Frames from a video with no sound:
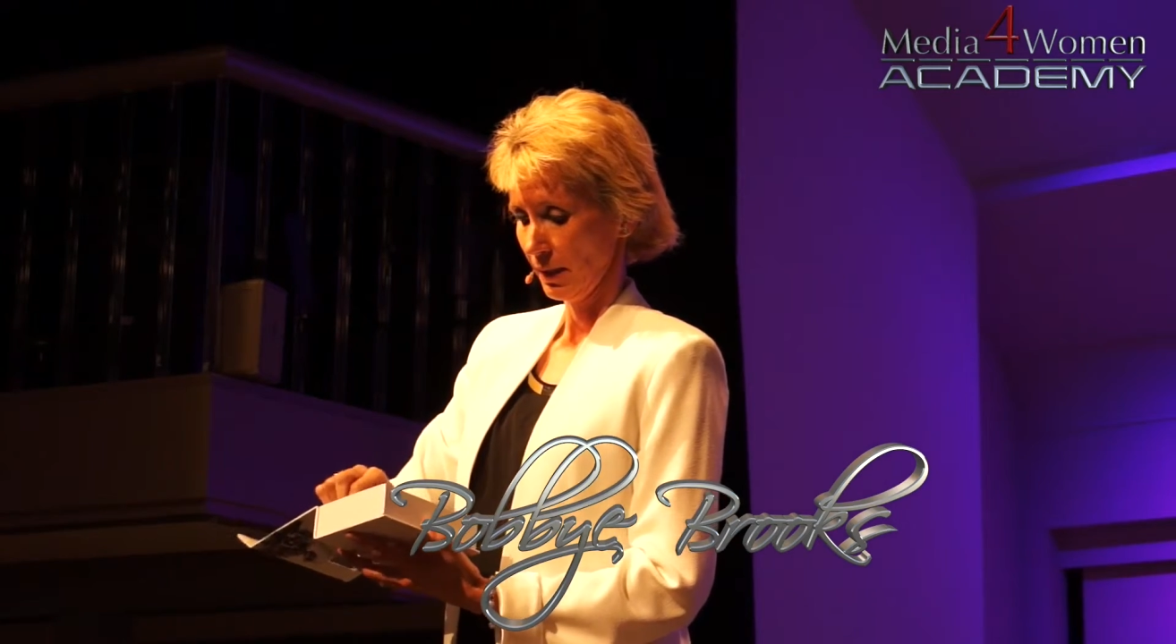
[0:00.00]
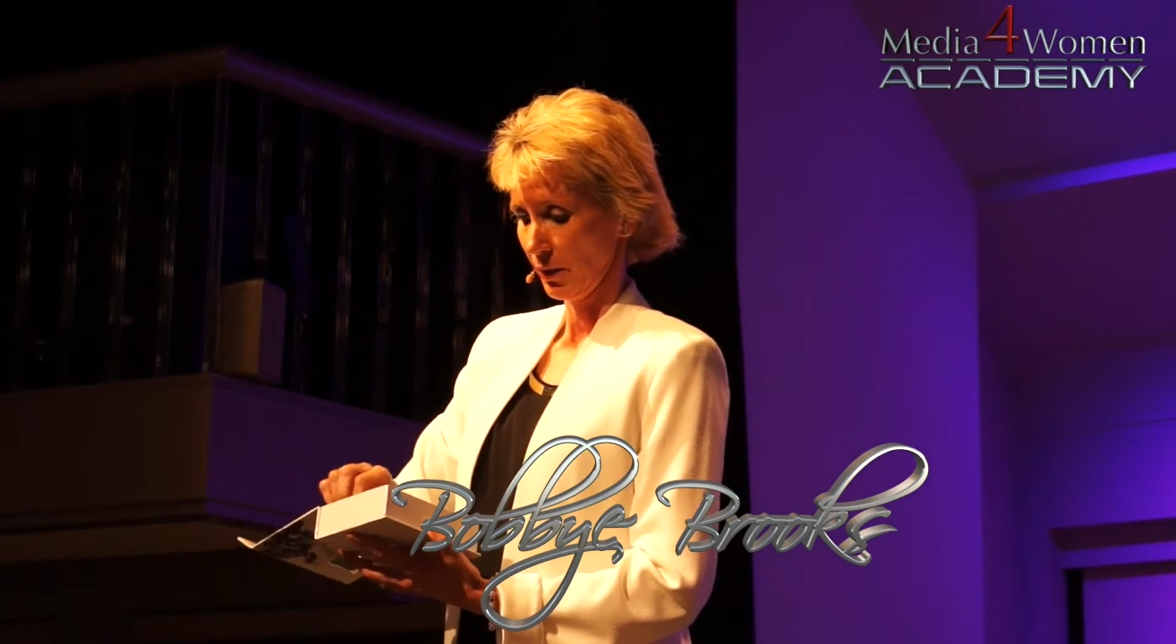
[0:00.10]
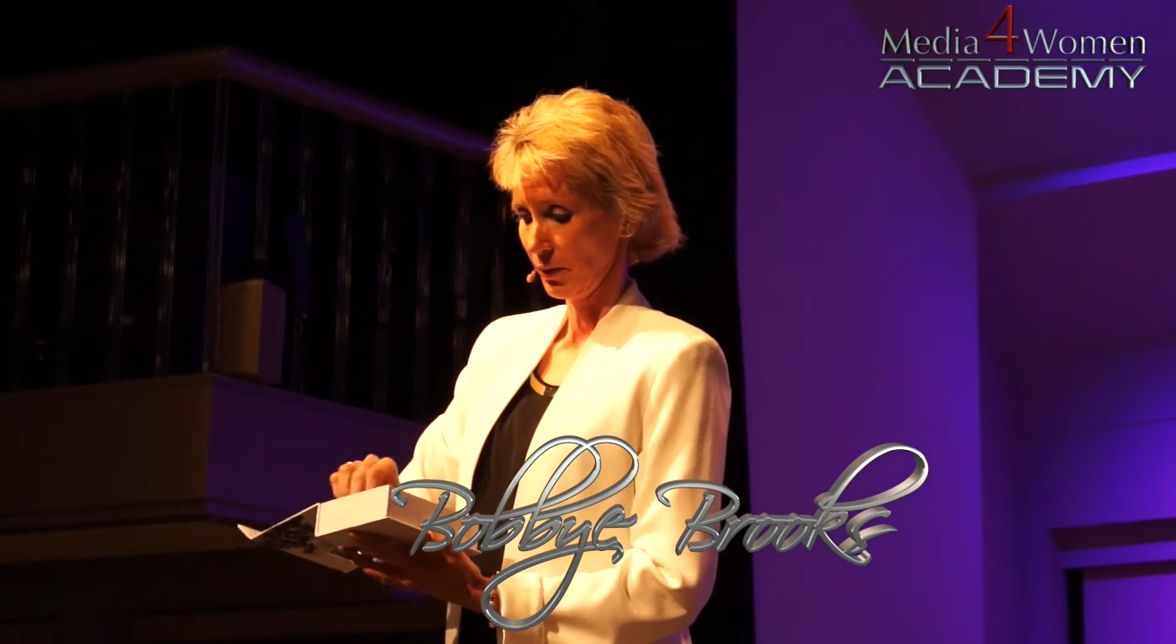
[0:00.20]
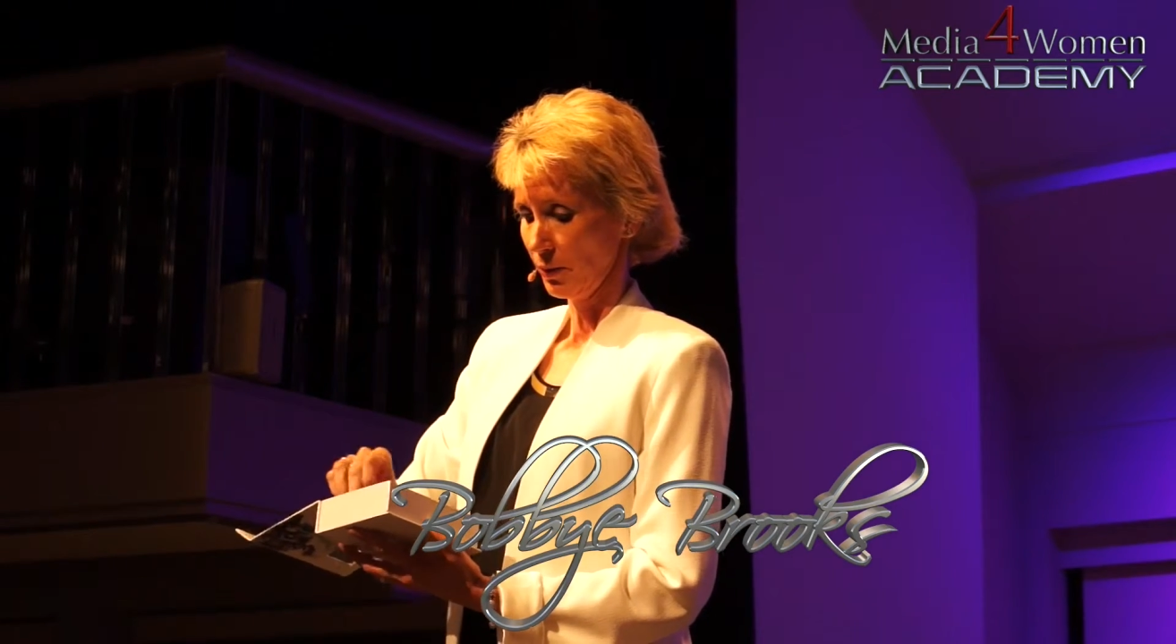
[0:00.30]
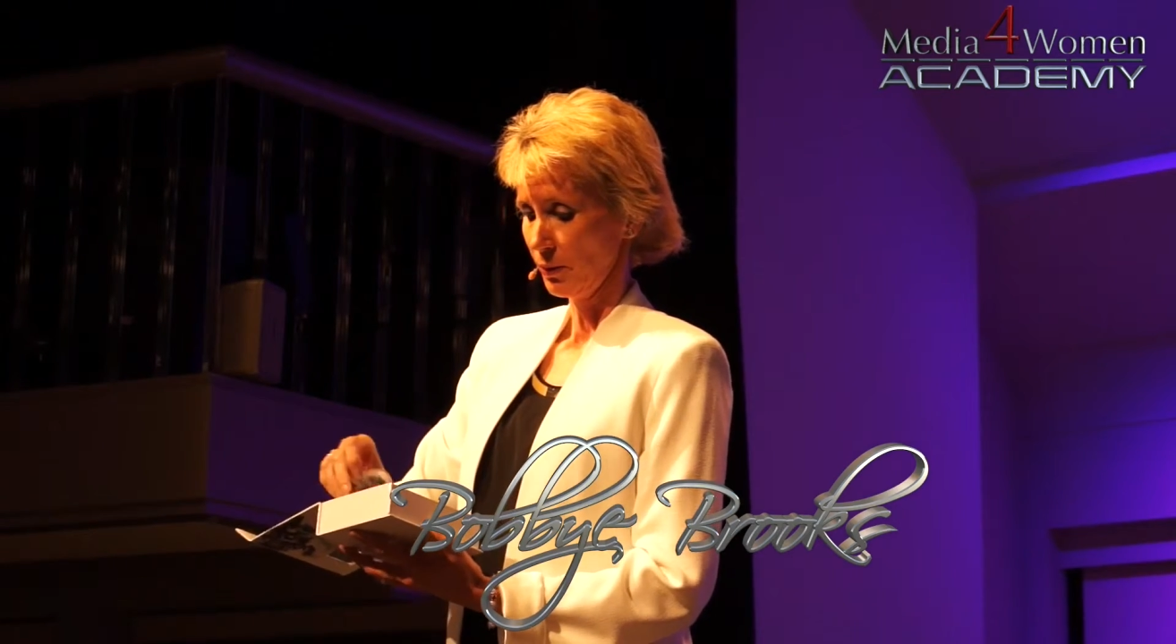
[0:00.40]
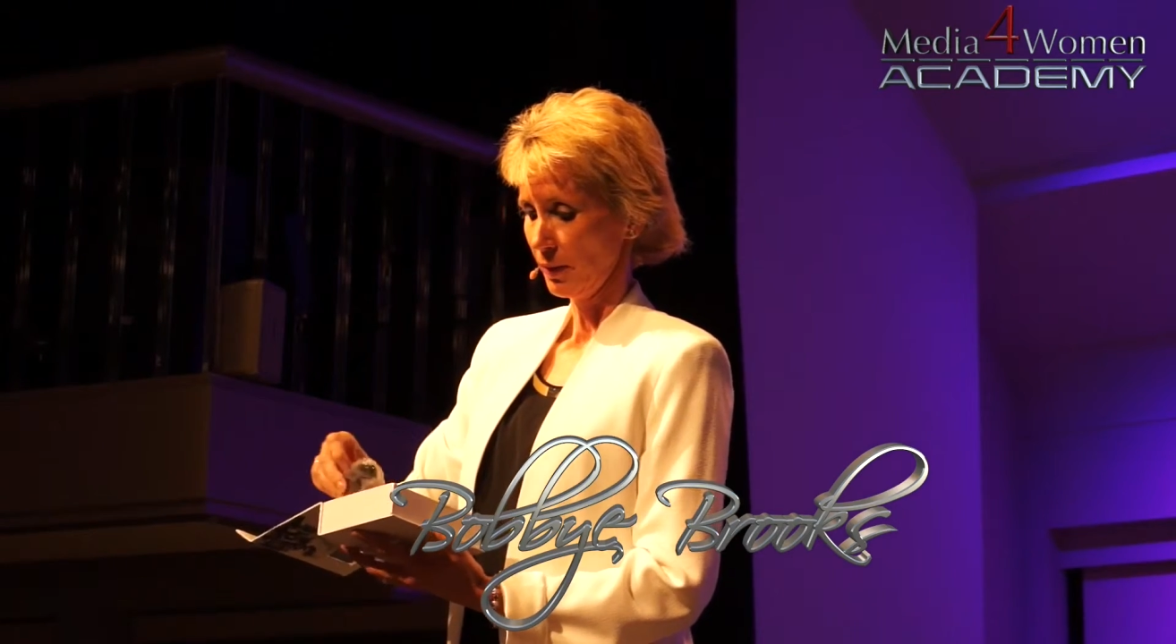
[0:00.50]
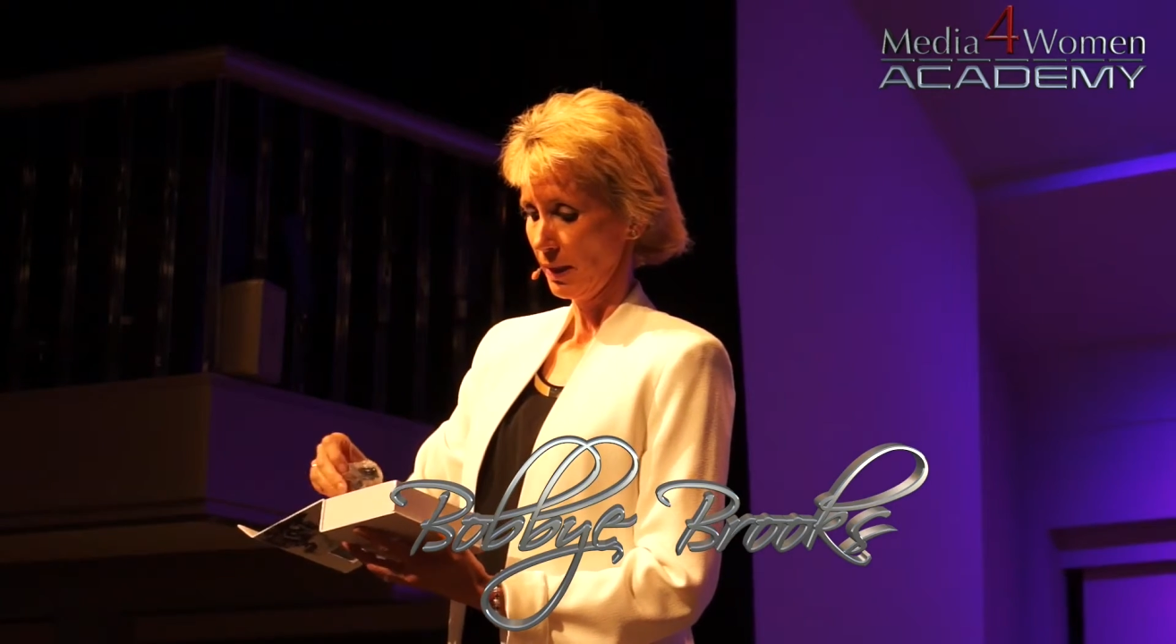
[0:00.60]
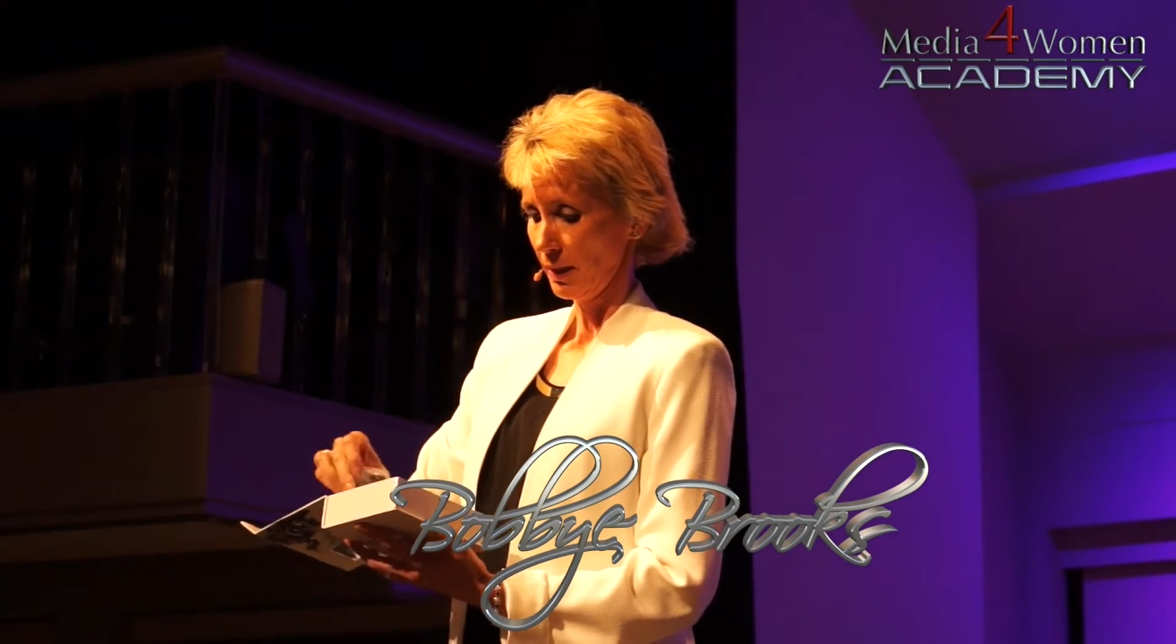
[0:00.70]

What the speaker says: your little